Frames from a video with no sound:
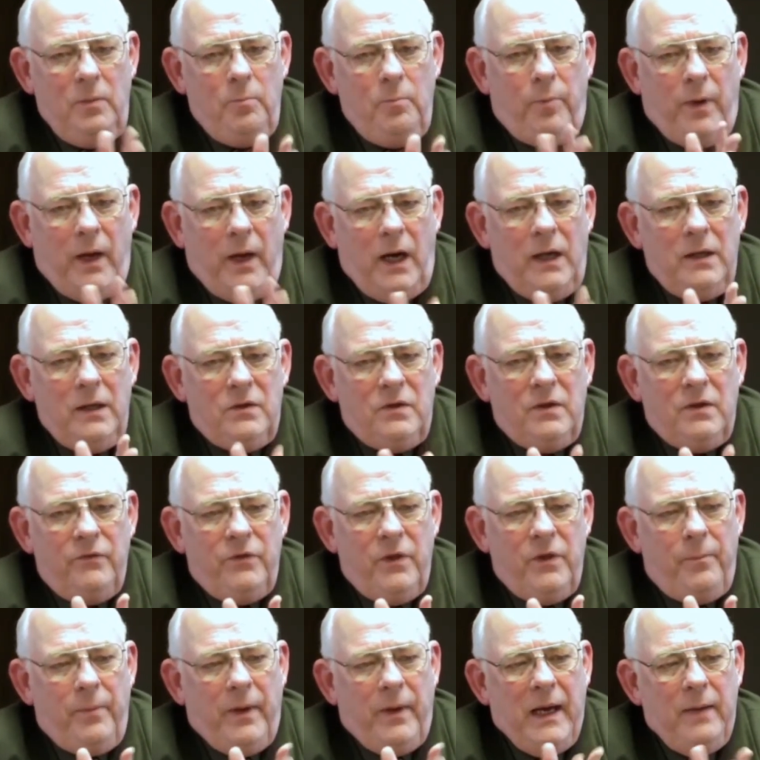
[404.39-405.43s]
parts of
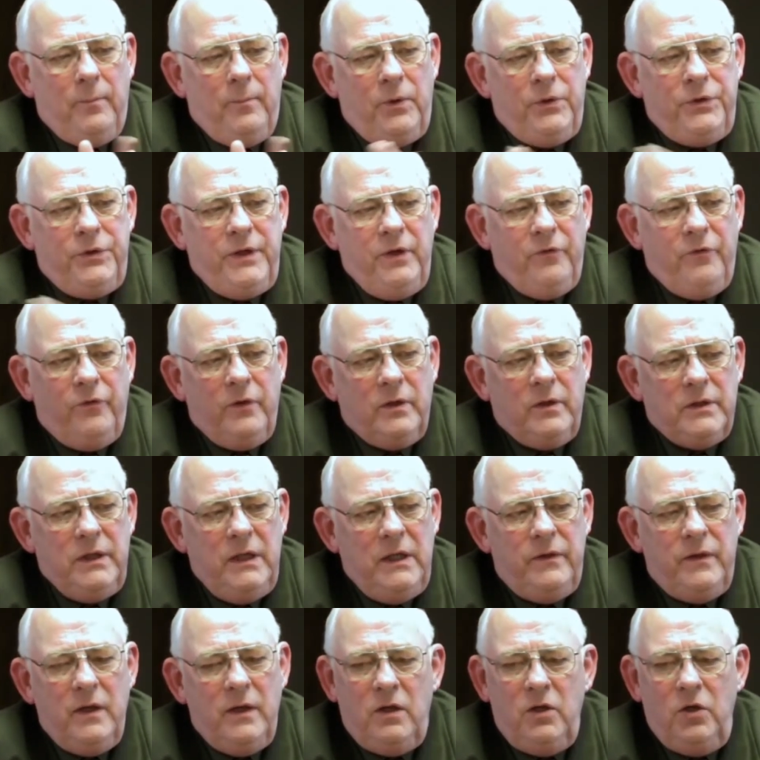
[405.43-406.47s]
the Bible differently
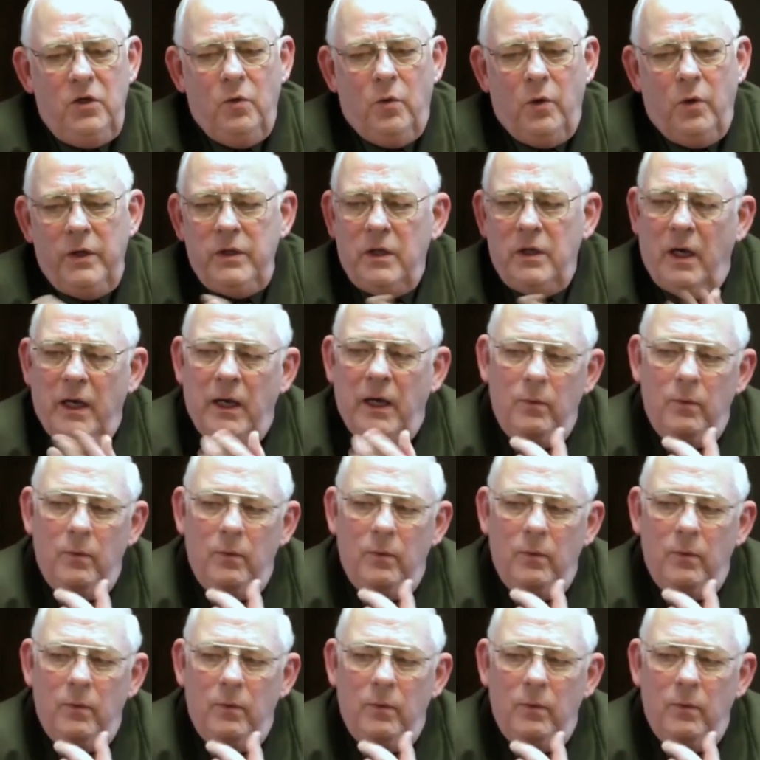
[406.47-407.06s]
than you were young.